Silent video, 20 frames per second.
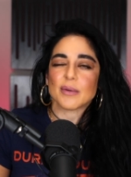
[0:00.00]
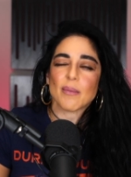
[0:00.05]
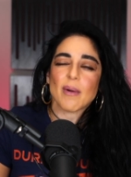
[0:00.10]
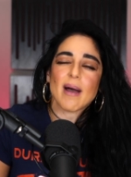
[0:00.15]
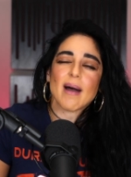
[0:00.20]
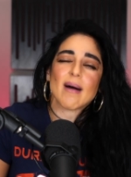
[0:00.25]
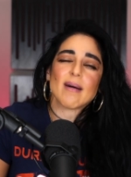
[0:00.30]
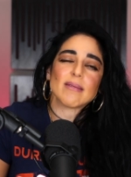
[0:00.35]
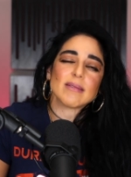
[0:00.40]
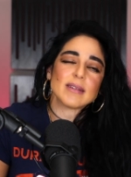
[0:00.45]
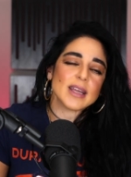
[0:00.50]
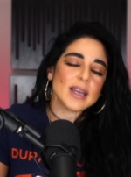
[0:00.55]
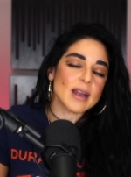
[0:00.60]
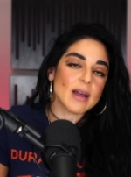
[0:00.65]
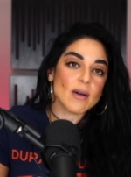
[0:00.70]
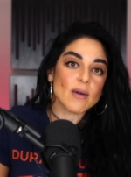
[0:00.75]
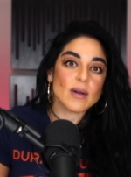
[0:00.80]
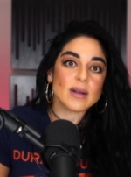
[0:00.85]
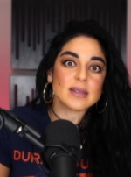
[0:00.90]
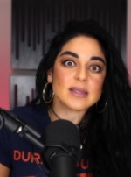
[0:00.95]
Well, you
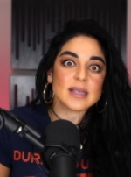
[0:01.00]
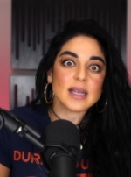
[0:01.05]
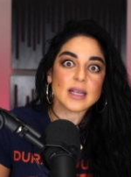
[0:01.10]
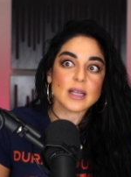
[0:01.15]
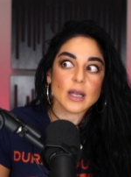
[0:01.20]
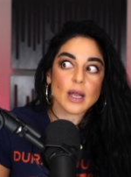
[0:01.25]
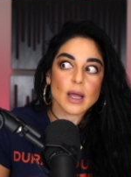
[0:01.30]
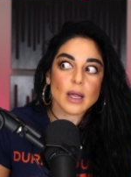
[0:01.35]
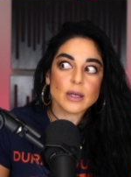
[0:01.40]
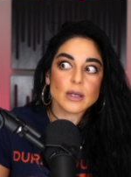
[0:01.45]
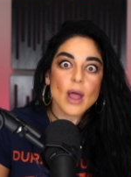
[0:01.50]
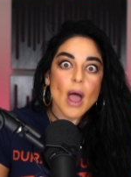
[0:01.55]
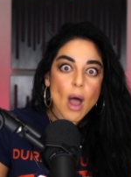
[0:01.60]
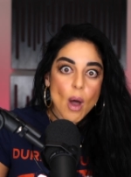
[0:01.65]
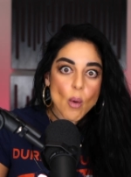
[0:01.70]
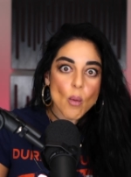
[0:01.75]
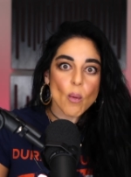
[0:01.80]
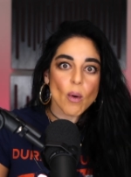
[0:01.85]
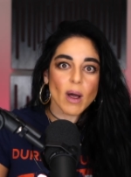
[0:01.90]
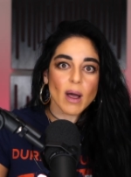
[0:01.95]
know, it's like,
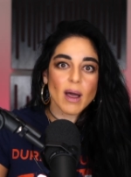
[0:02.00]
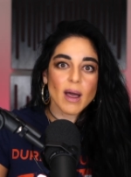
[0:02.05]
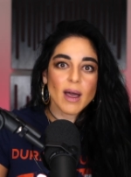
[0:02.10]
no,